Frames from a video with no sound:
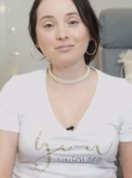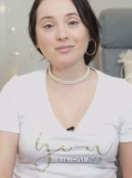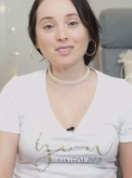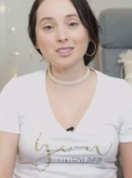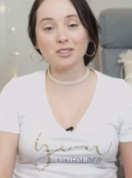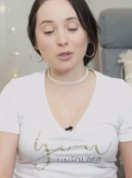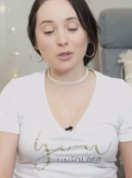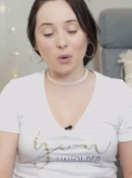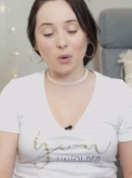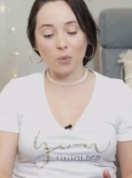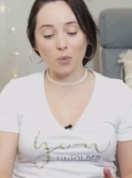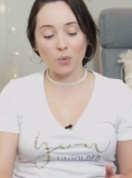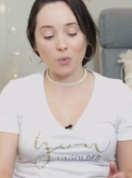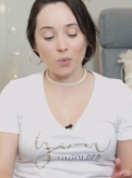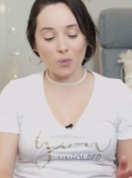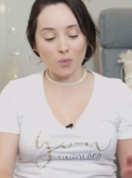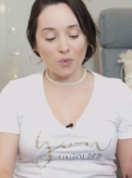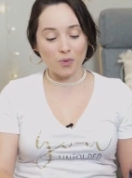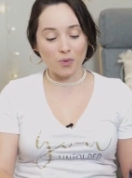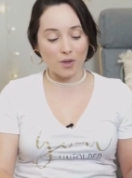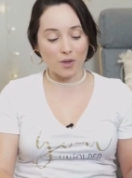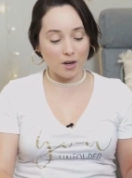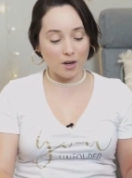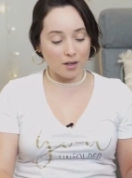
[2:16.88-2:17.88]
So
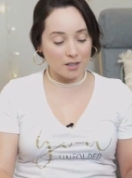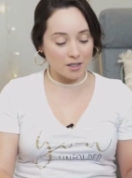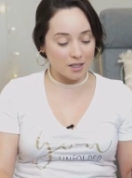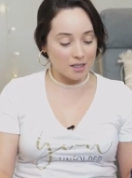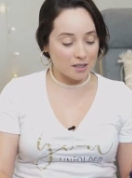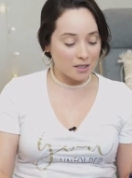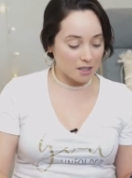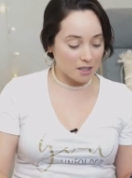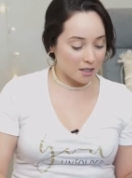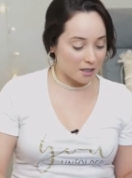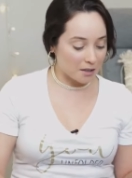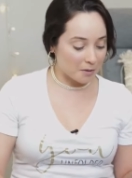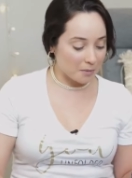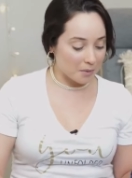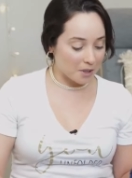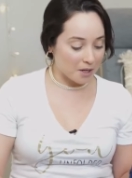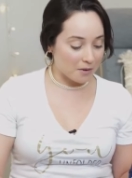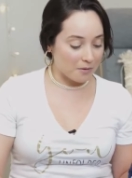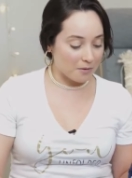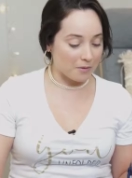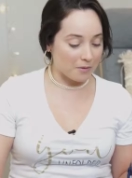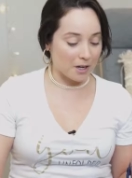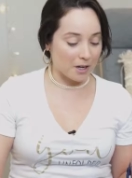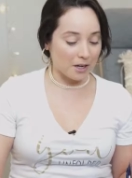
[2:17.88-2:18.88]
there's going to be
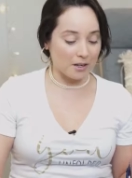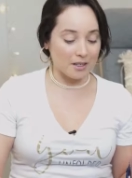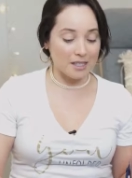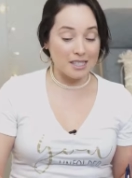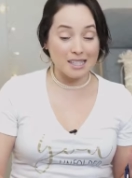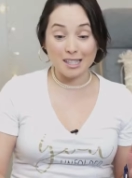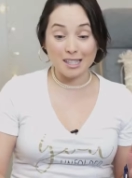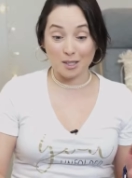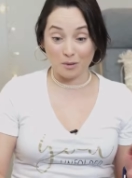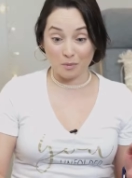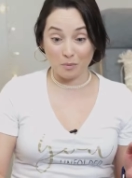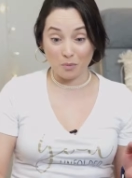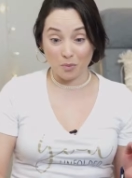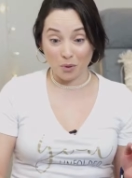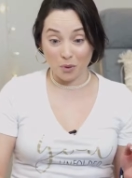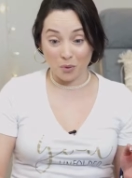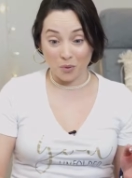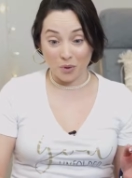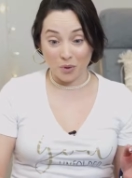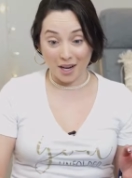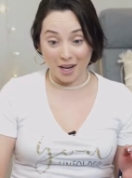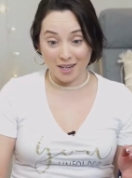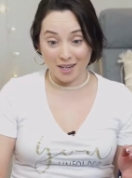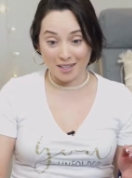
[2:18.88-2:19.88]
a very simple
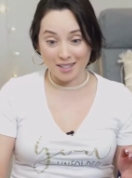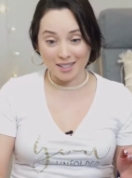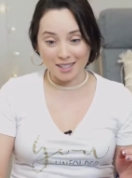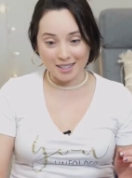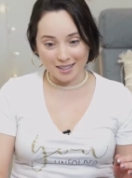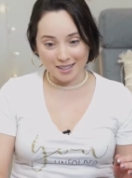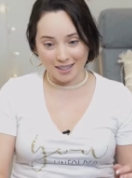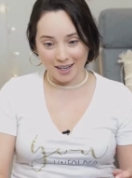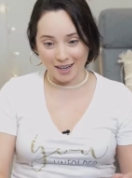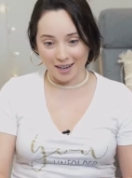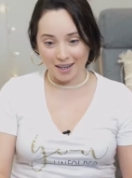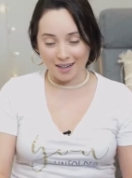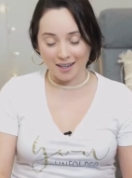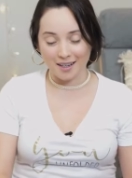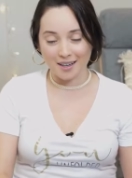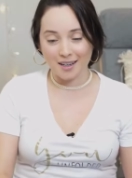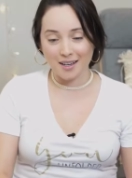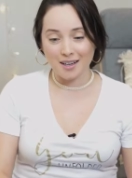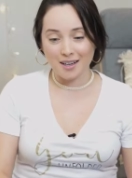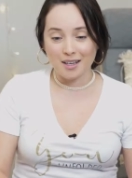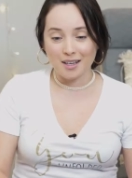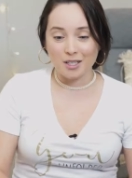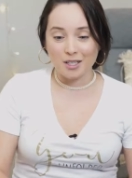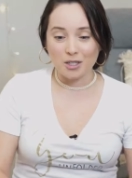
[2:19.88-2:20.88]
way today
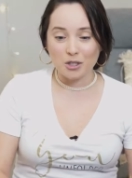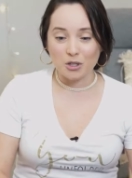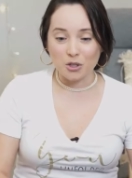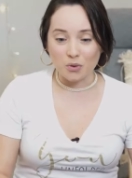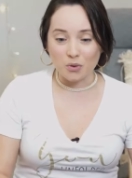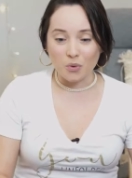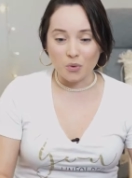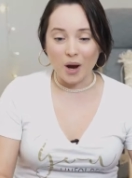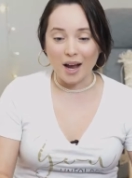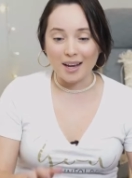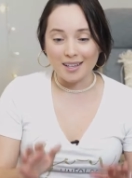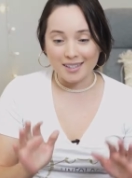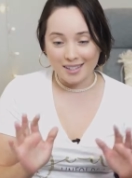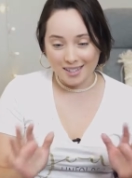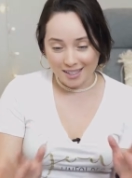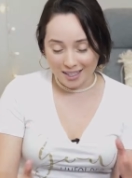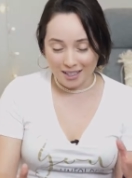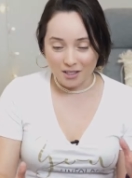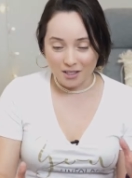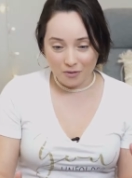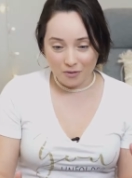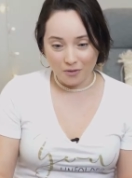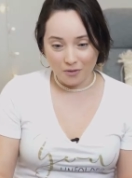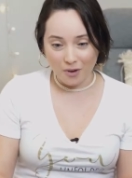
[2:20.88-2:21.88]
to
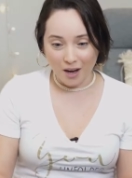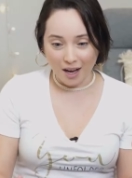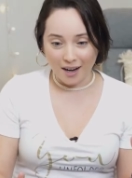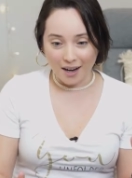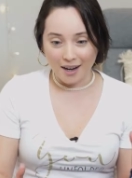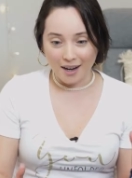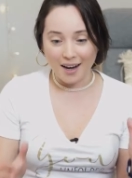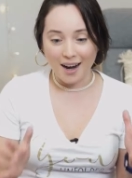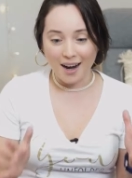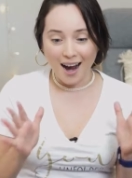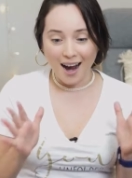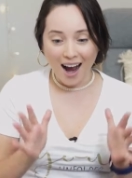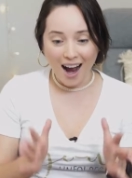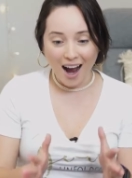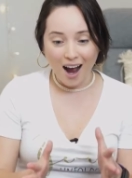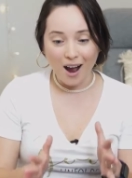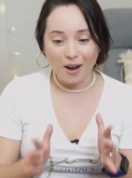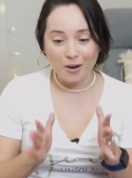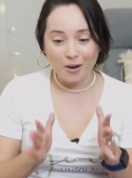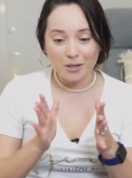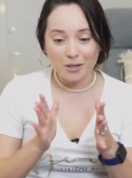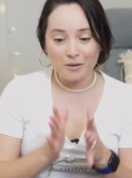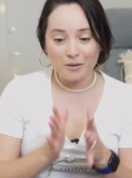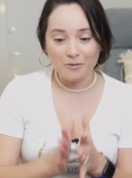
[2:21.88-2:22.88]
identify
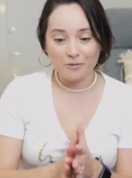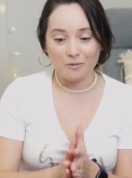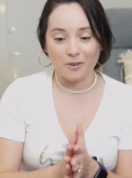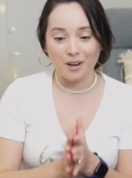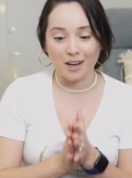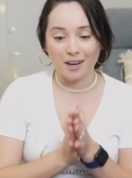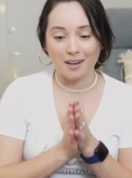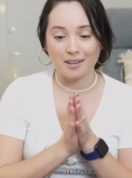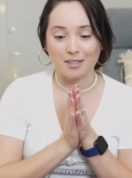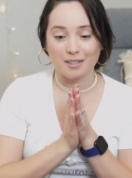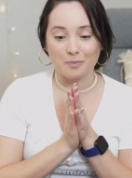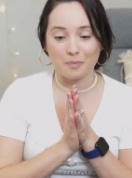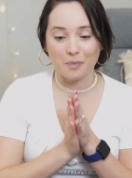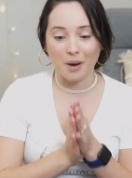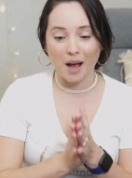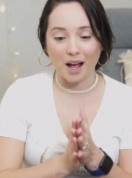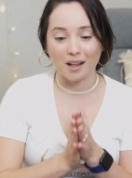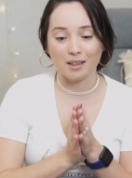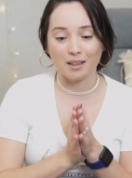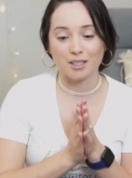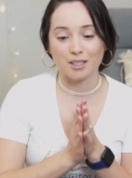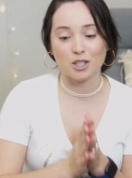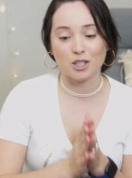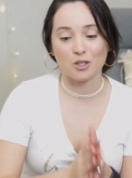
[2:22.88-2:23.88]
how to find
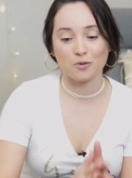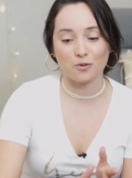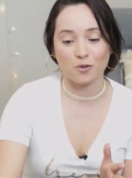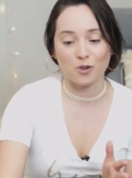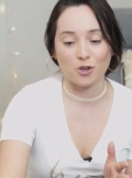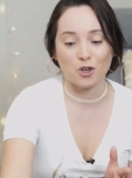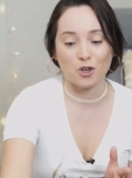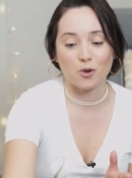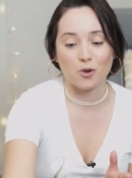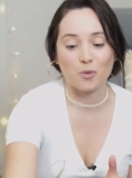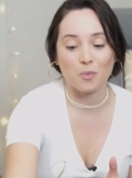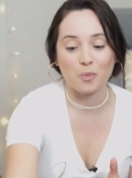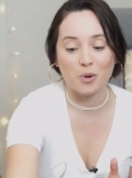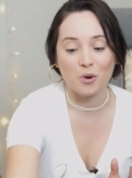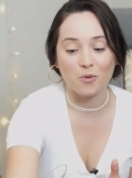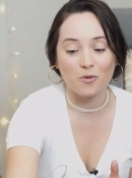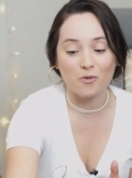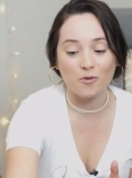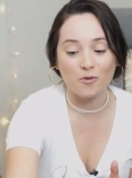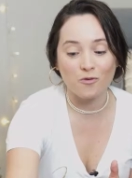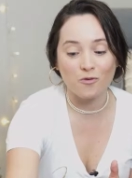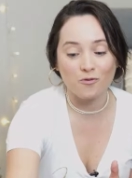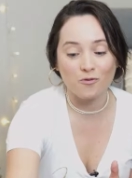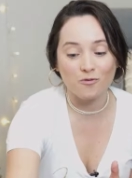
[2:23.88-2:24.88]
balance for you. But
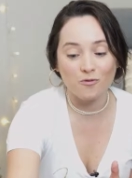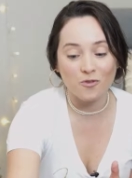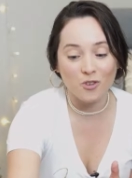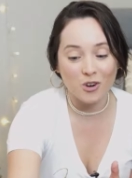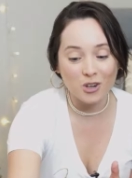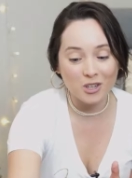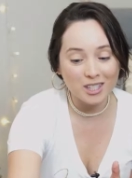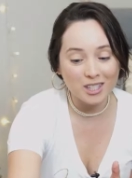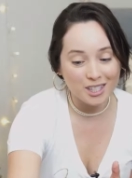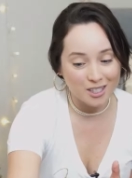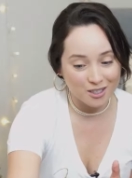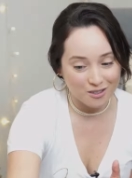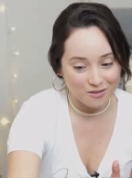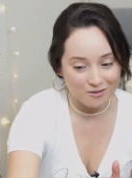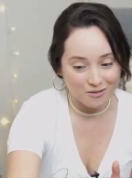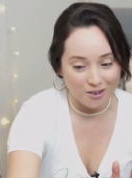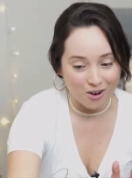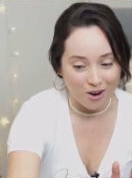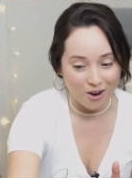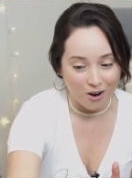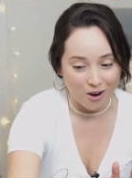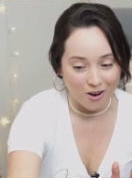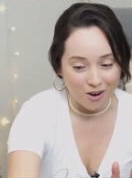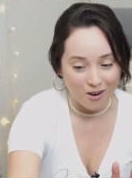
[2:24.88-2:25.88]
first of
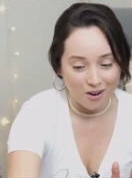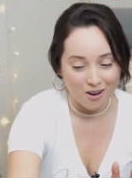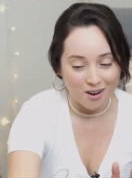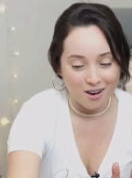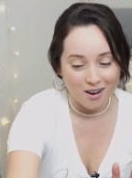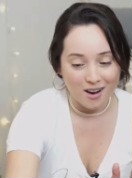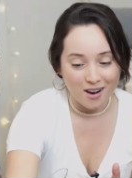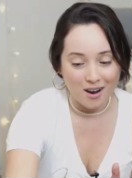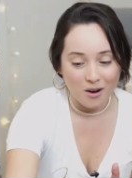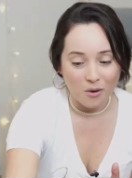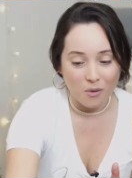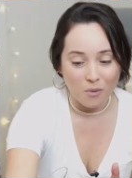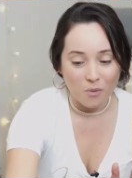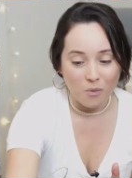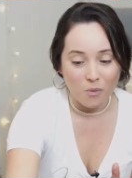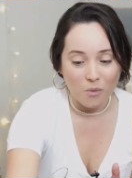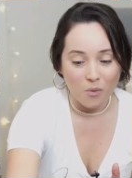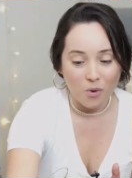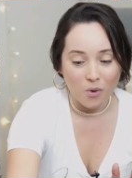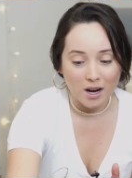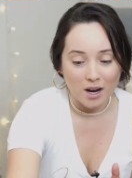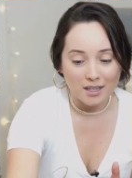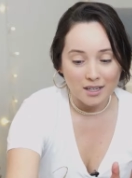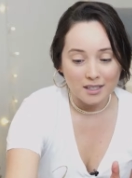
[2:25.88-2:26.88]
all,
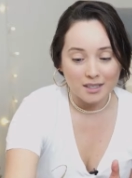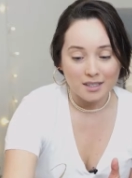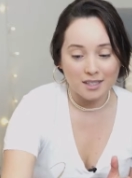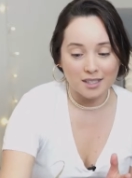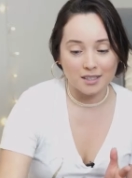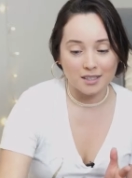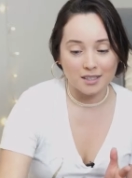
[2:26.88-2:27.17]
what